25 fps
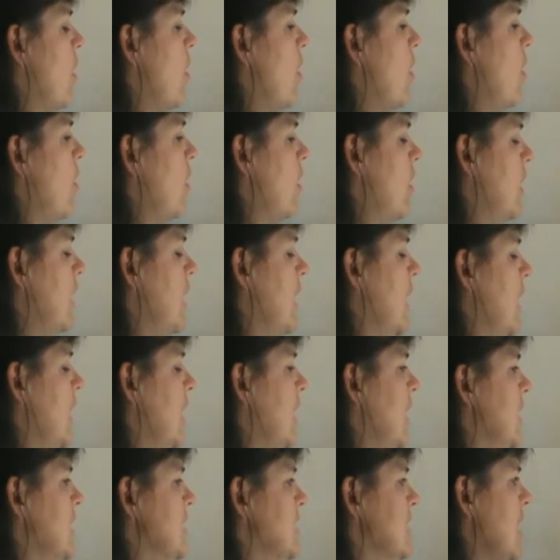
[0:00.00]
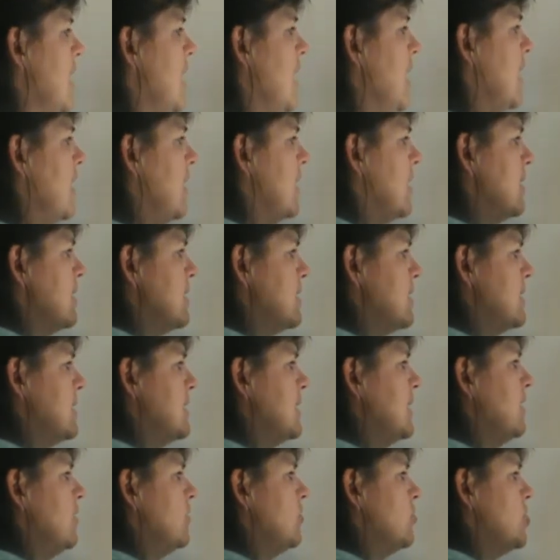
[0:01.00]
RNA is a
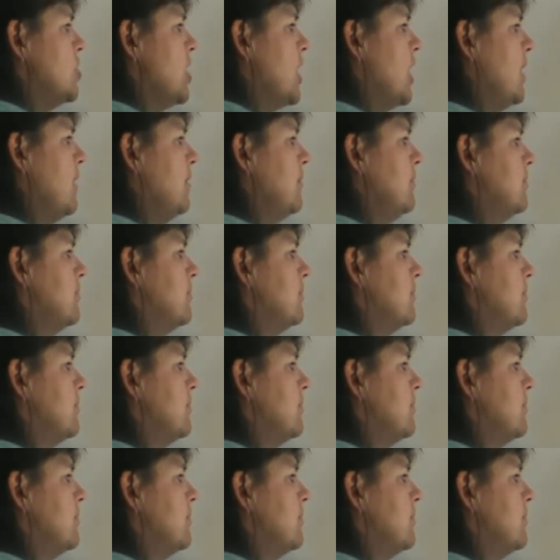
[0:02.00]
single chain